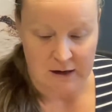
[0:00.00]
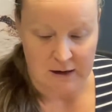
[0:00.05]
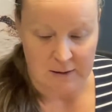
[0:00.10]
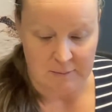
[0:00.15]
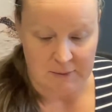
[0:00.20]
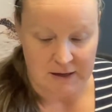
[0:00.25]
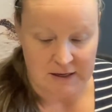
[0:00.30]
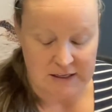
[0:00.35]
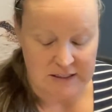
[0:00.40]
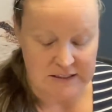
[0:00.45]

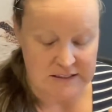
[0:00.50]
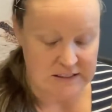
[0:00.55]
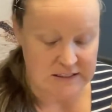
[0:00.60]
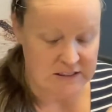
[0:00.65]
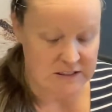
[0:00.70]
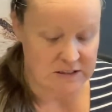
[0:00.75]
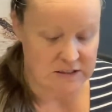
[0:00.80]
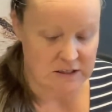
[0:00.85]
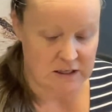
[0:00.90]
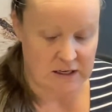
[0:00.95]
And
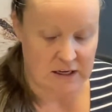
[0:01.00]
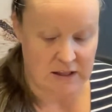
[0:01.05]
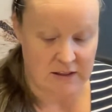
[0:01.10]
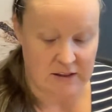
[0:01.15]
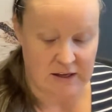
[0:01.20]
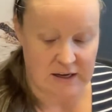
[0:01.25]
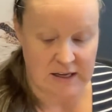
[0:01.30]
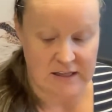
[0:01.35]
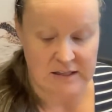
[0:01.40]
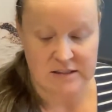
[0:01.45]
additionally,
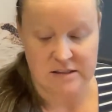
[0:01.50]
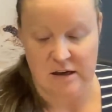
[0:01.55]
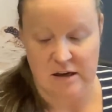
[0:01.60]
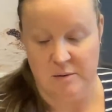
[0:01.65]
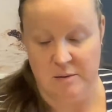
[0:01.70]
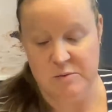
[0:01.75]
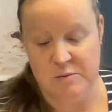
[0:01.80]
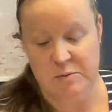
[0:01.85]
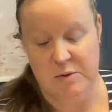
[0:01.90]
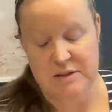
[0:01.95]
the
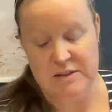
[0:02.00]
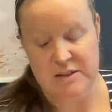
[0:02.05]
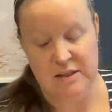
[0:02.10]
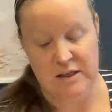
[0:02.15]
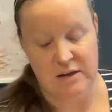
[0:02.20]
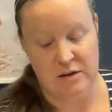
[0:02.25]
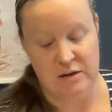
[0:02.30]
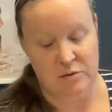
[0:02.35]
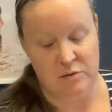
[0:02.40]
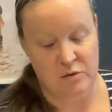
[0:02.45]
enzymes present
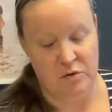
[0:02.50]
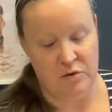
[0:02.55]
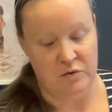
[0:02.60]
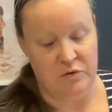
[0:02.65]
in the raw